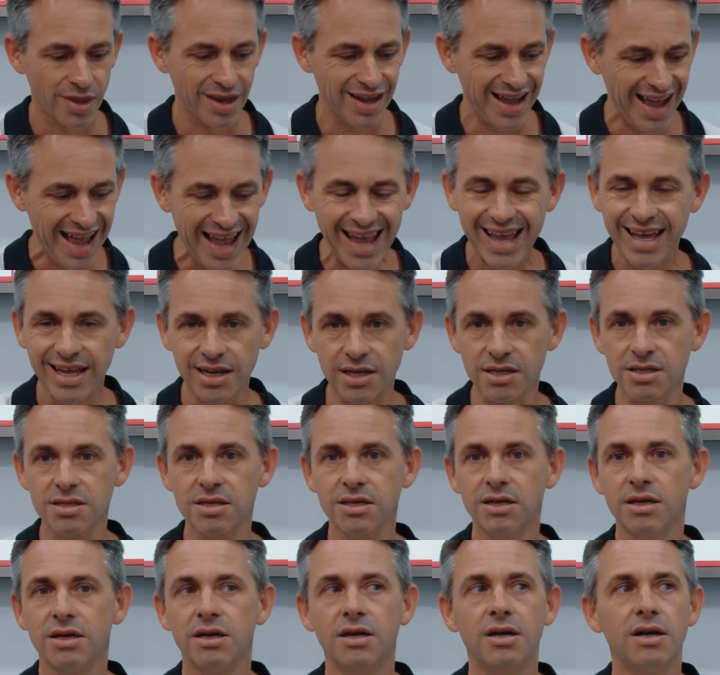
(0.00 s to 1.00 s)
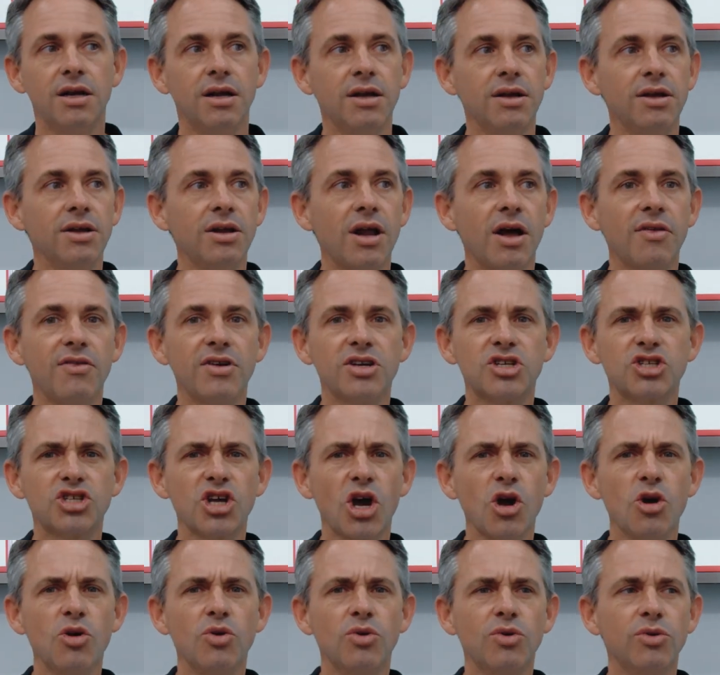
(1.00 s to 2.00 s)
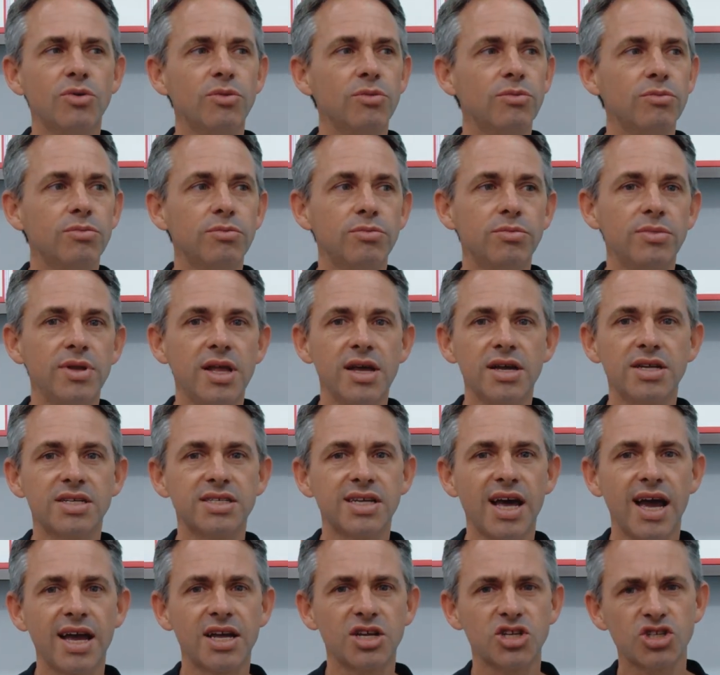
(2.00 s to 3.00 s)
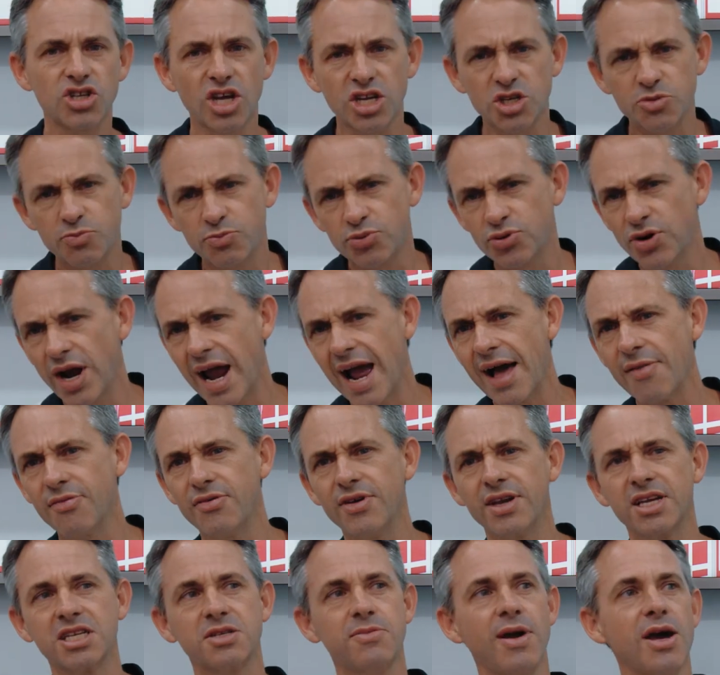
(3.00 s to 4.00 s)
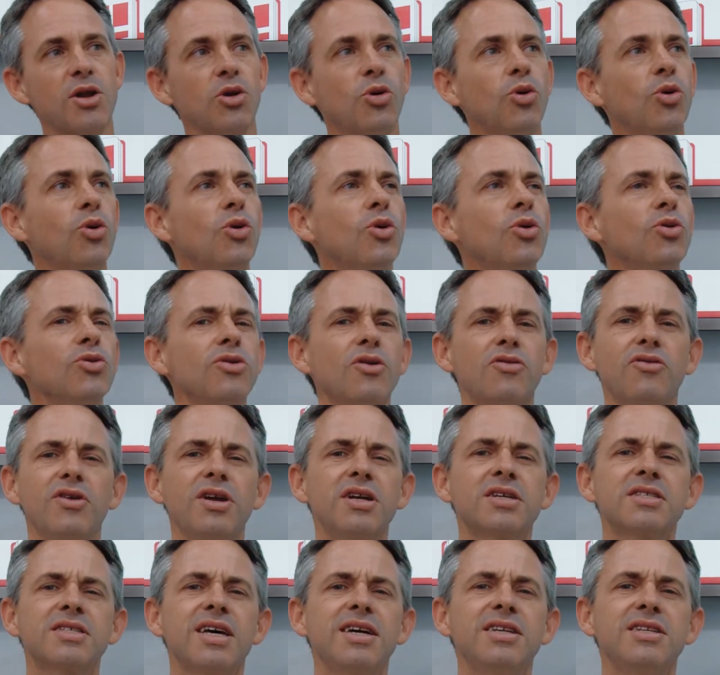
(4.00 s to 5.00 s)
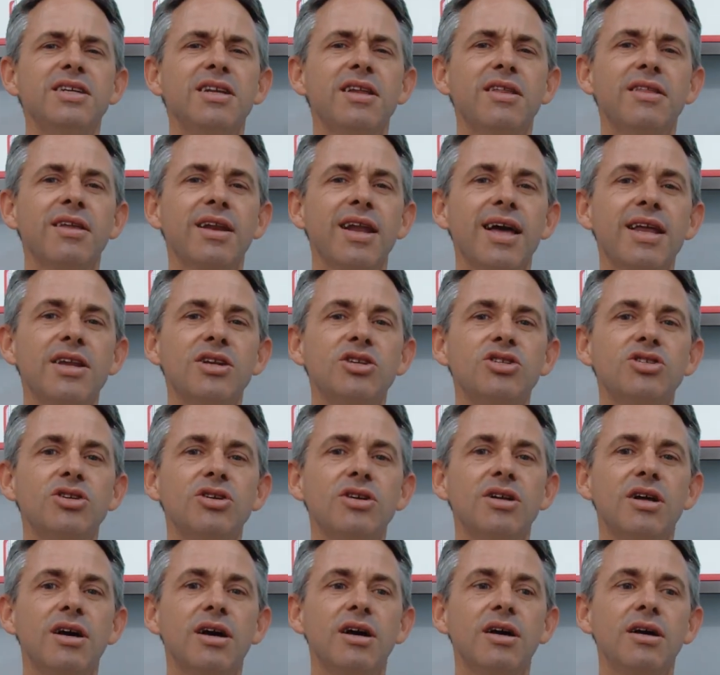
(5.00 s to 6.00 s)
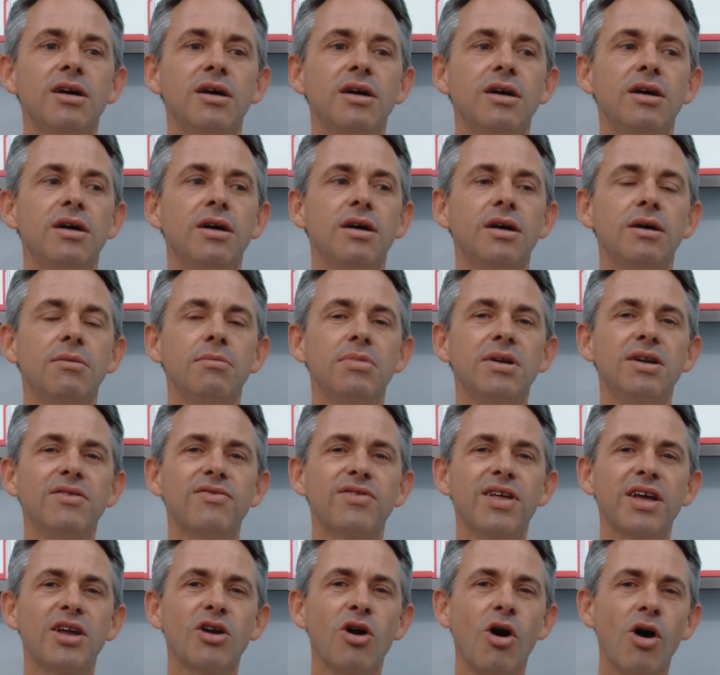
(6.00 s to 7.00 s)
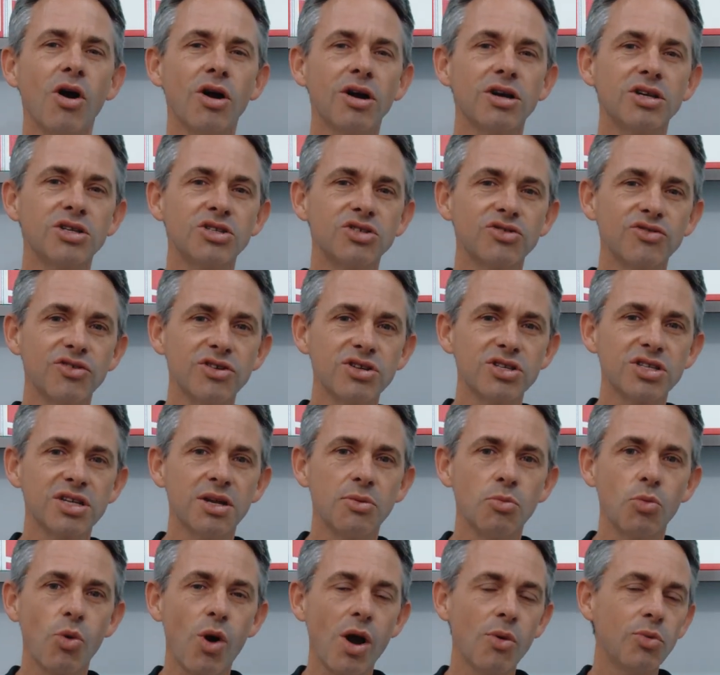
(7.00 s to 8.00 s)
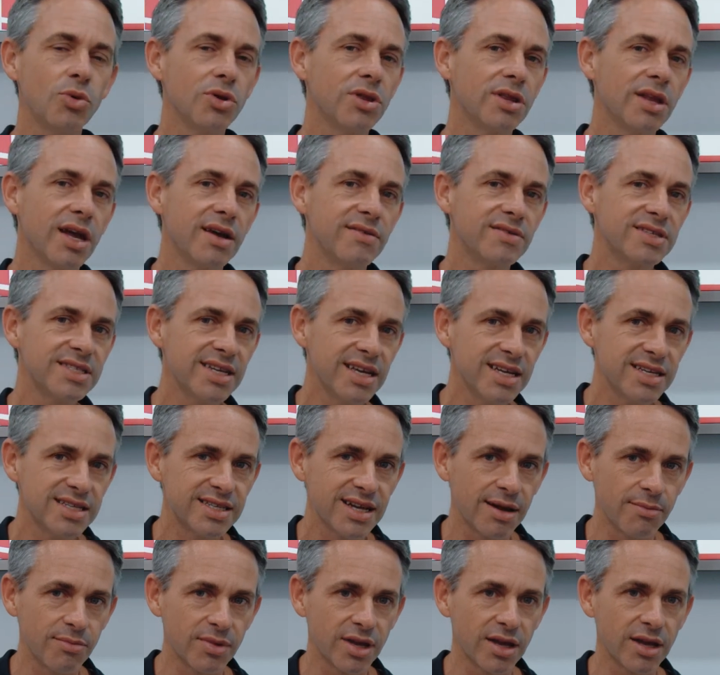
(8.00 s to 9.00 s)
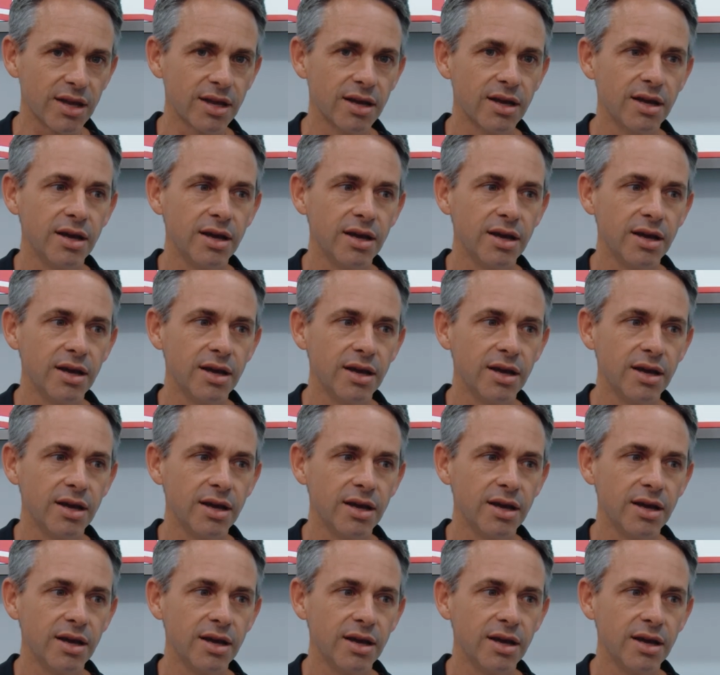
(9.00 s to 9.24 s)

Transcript: And, they're saying such proud things about all the things they did in the land of Judah. But if they conquered Jerusalem, why wouldn't they have said something?